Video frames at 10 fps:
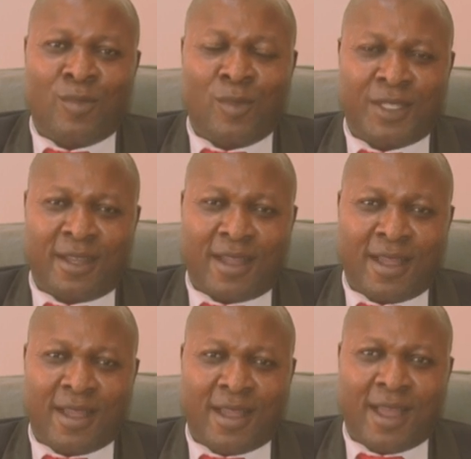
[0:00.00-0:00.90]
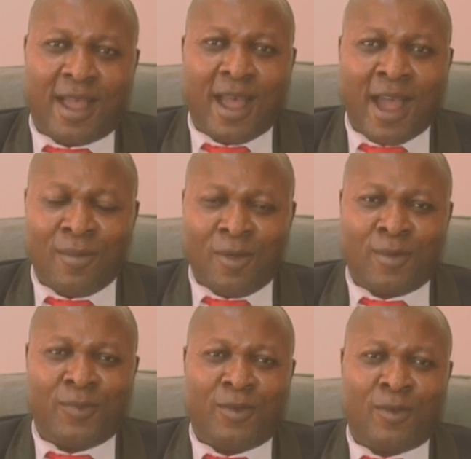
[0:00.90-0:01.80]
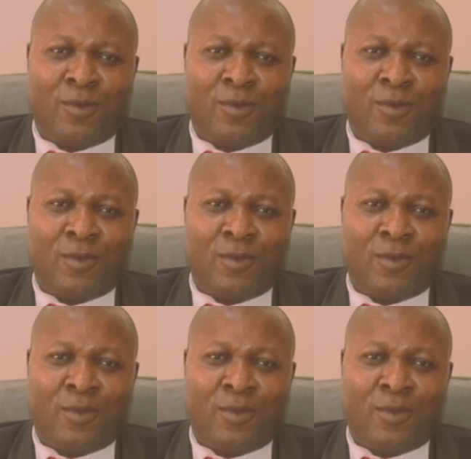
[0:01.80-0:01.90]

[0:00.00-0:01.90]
musical album.